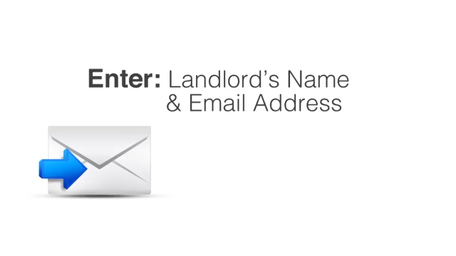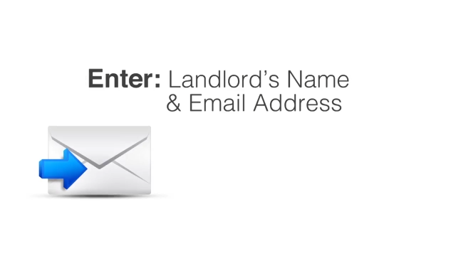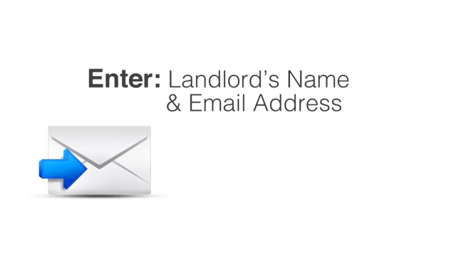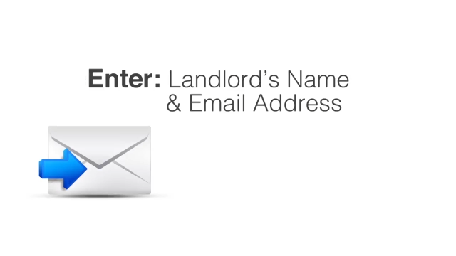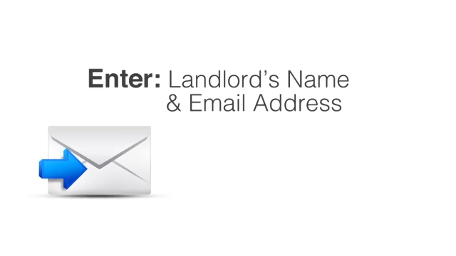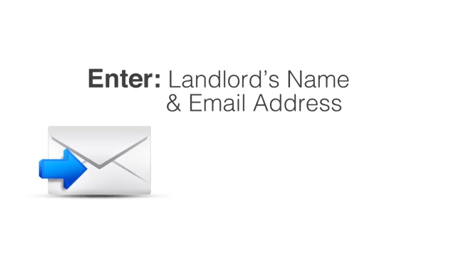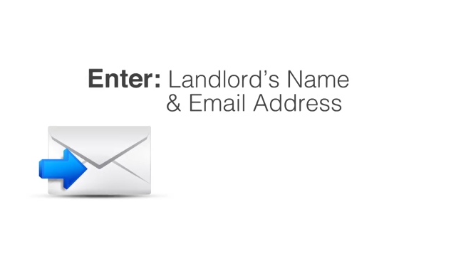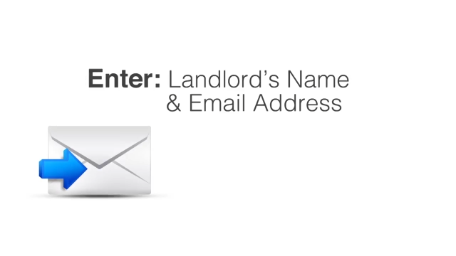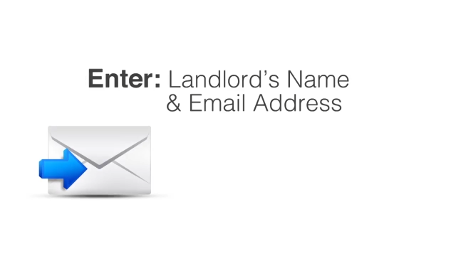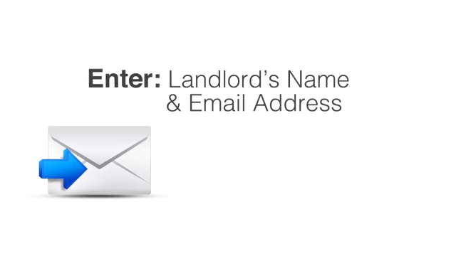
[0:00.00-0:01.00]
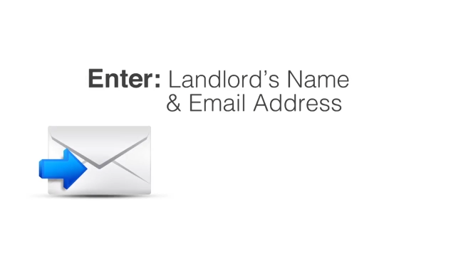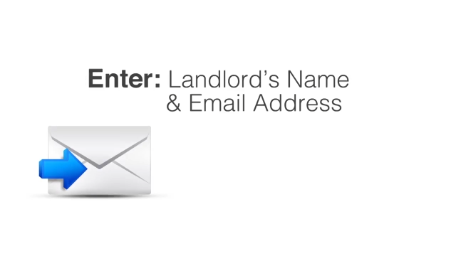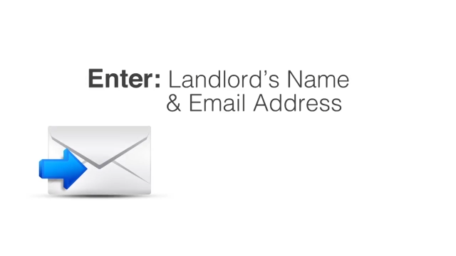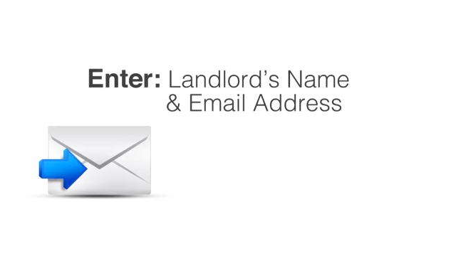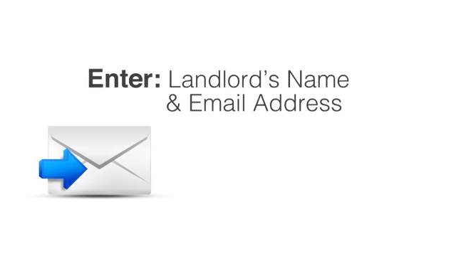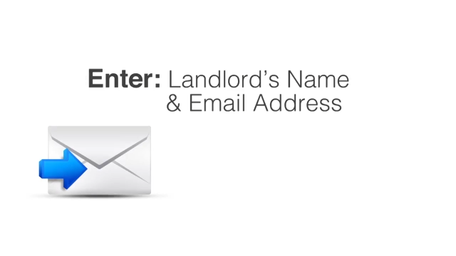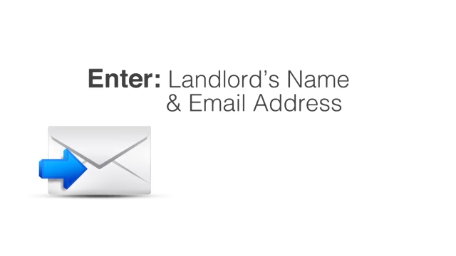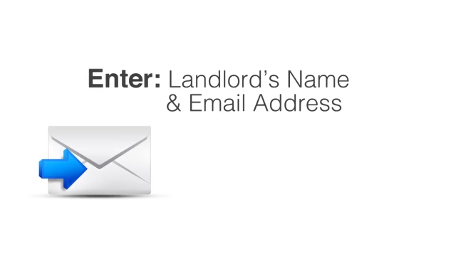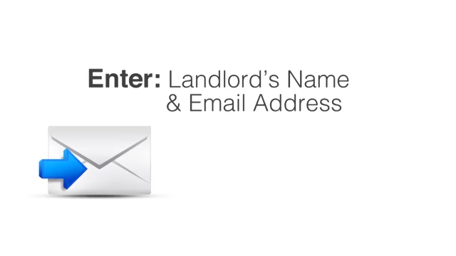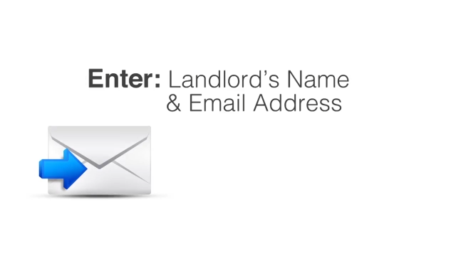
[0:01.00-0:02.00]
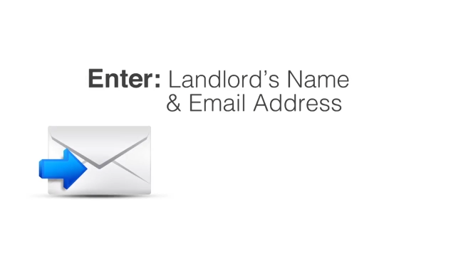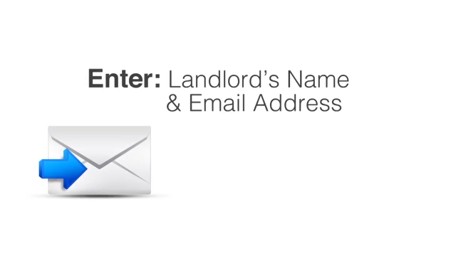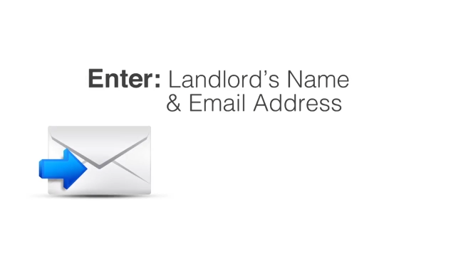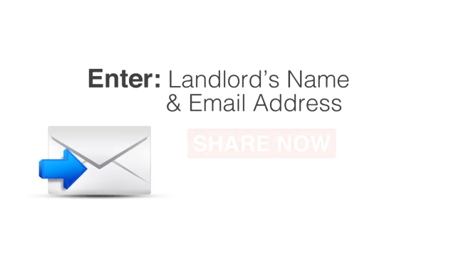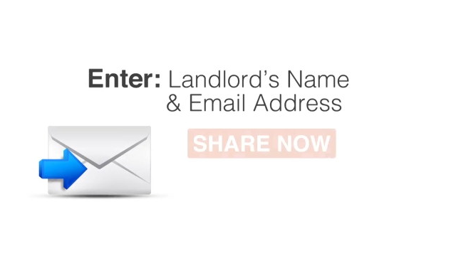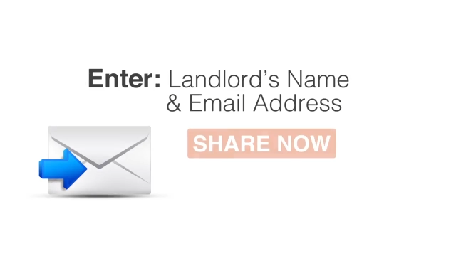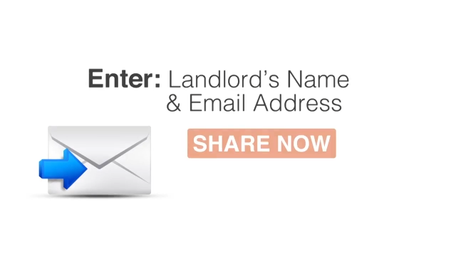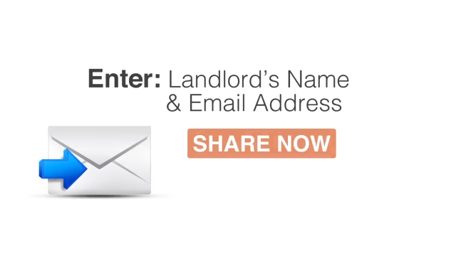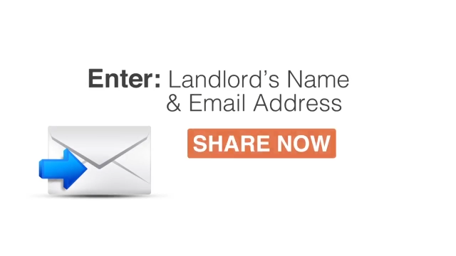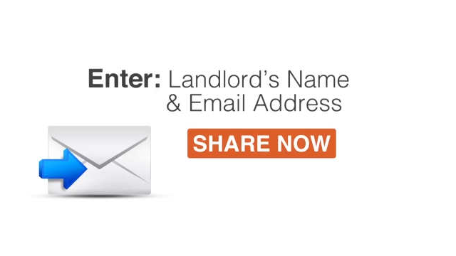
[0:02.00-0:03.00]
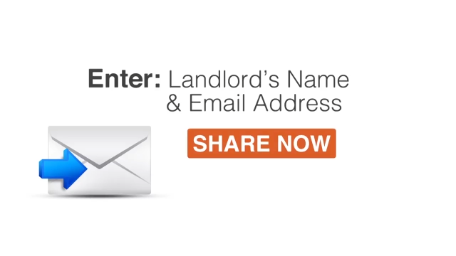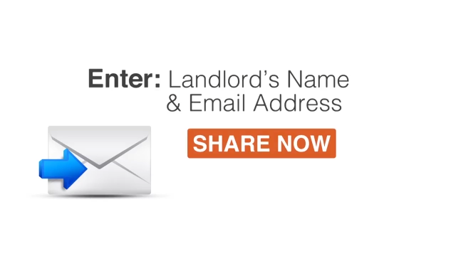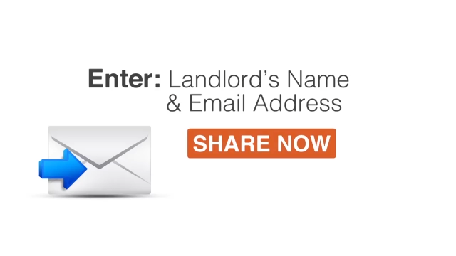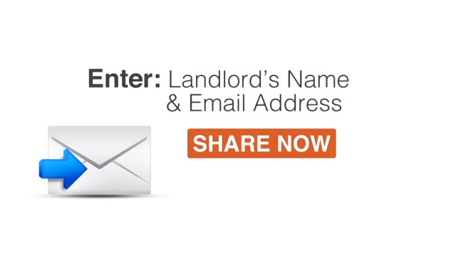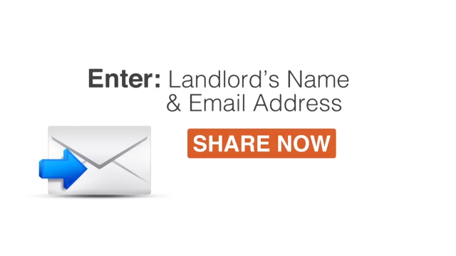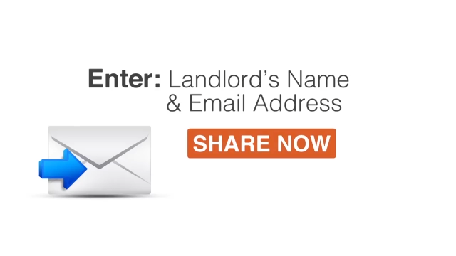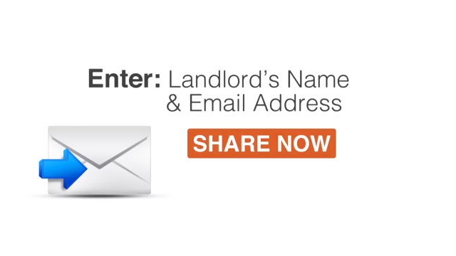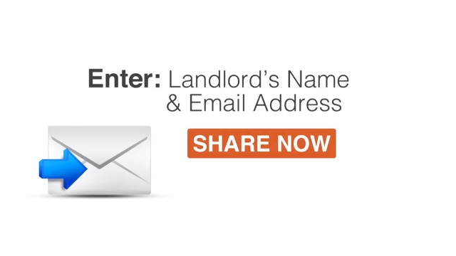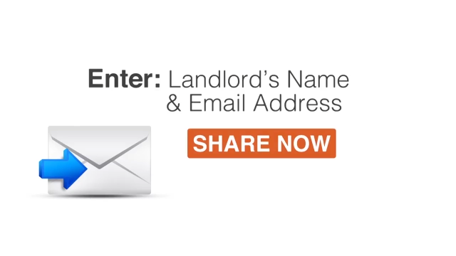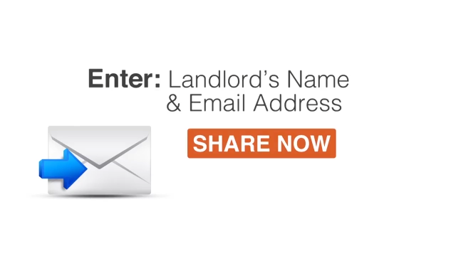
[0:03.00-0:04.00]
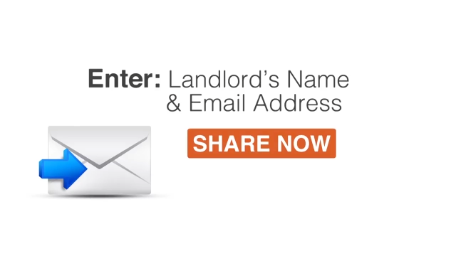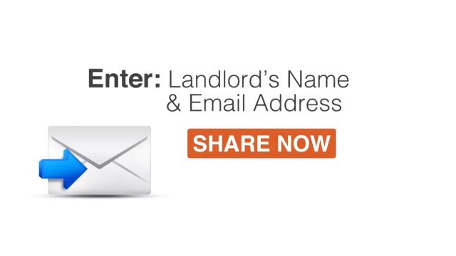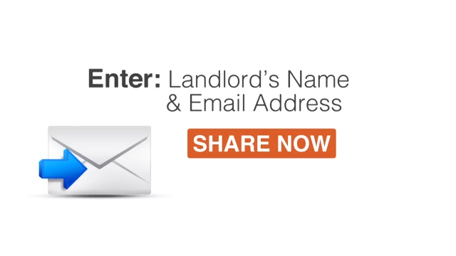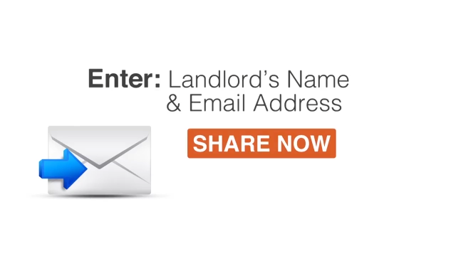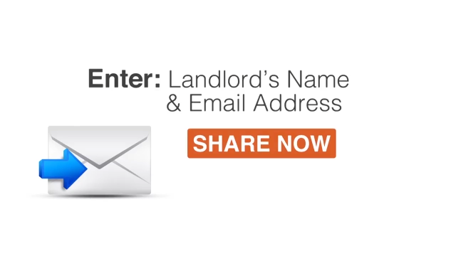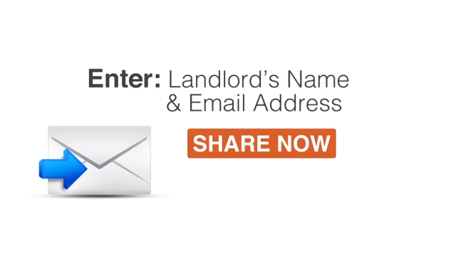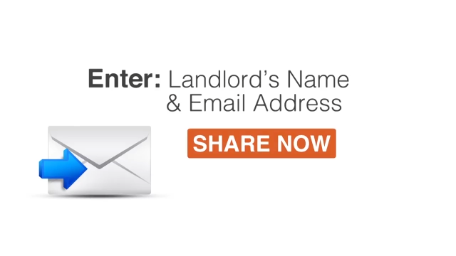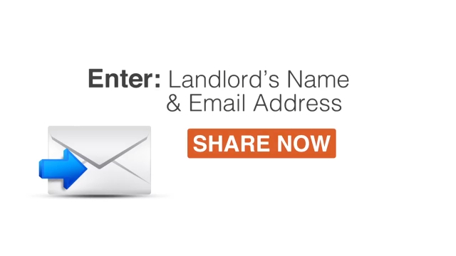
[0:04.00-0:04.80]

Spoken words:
No face is visible, so there are no lips to read.